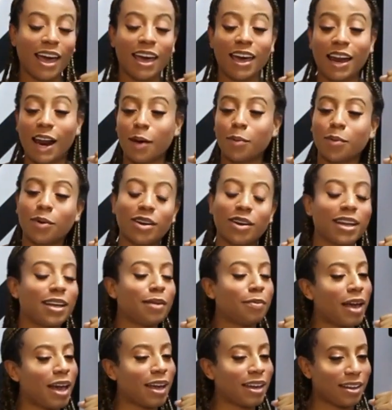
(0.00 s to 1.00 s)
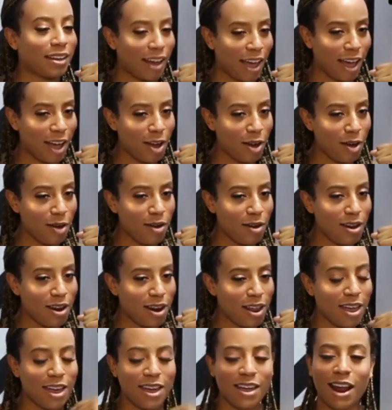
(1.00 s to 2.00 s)
and I put it back
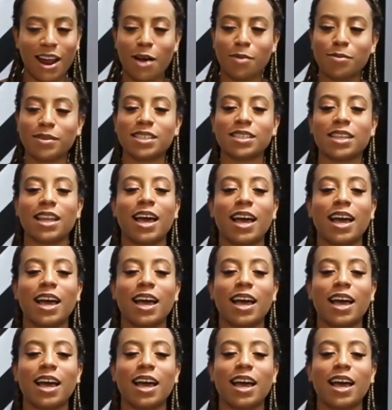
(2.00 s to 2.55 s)
down. and I was